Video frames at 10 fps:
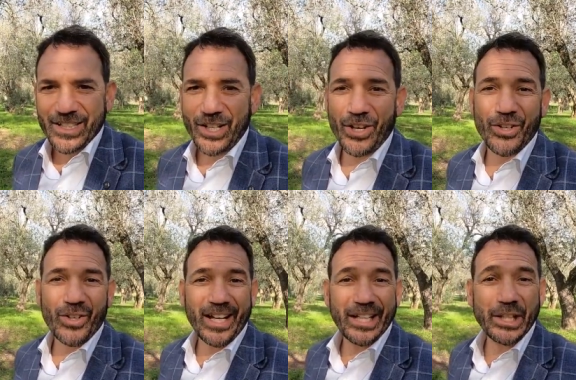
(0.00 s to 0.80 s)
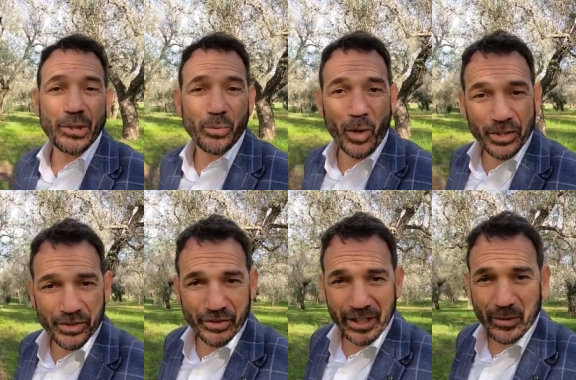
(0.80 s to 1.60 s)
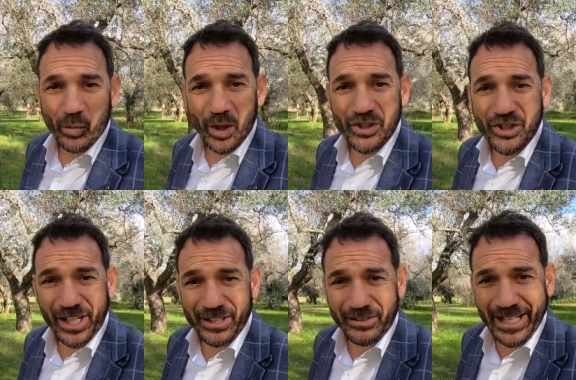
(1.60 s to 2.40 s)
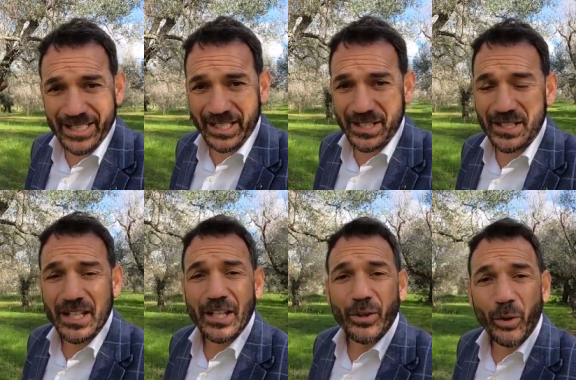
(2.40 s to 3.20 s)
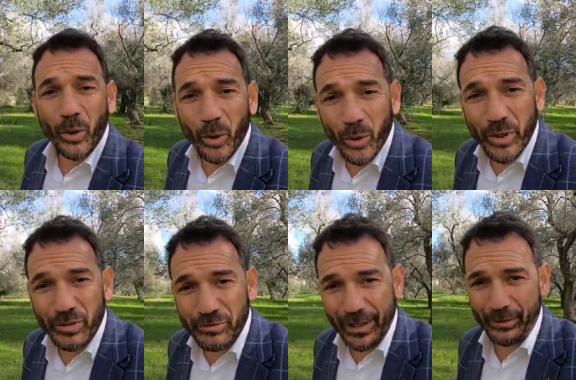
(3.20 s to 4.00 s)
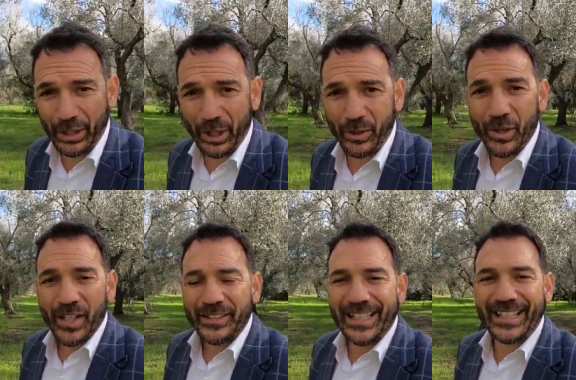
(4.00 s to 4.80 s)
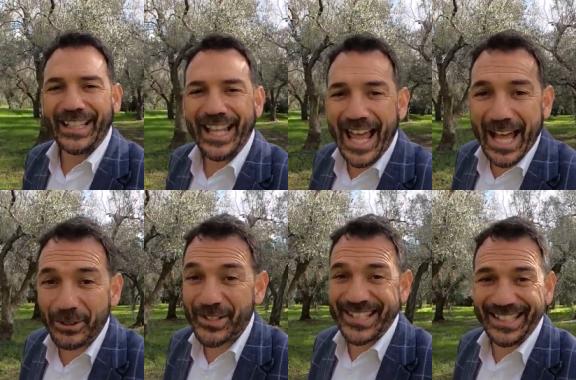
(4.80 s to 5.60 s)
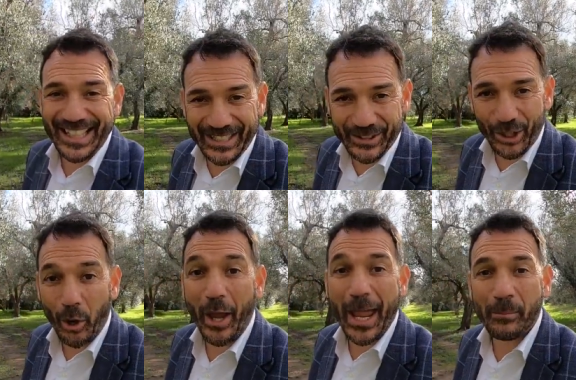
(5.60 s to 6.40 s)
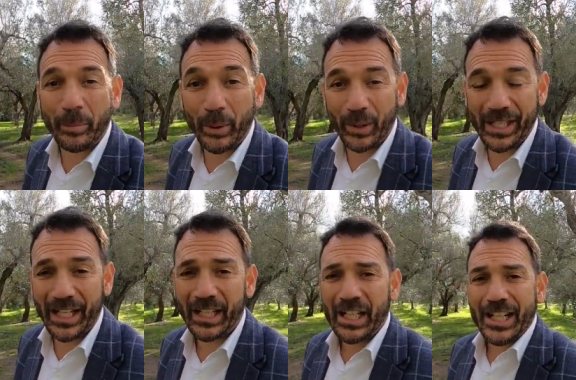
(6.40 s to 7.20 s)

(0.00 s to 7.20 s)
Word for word: So, are you wondering what generated all the revenue that allowed Salento, Empulia,